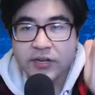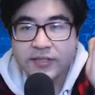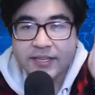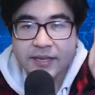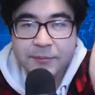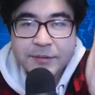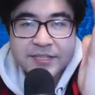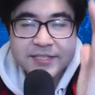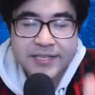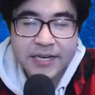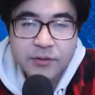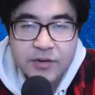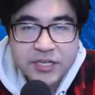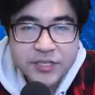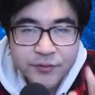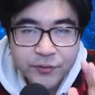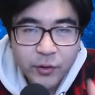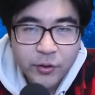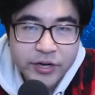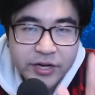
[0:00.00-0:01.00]
there's a
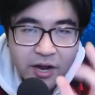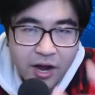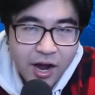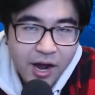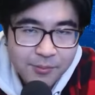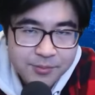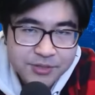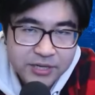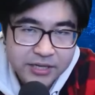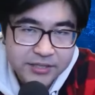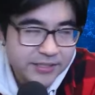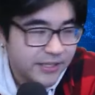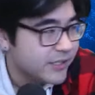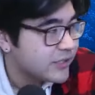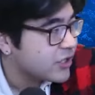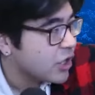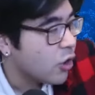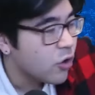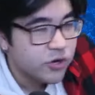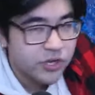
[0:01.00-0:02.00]
mysterious floating object
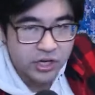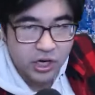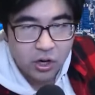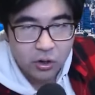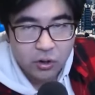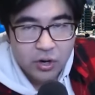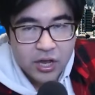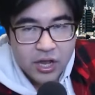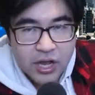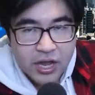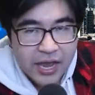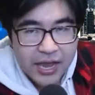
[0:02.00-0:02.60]
in Tokyo,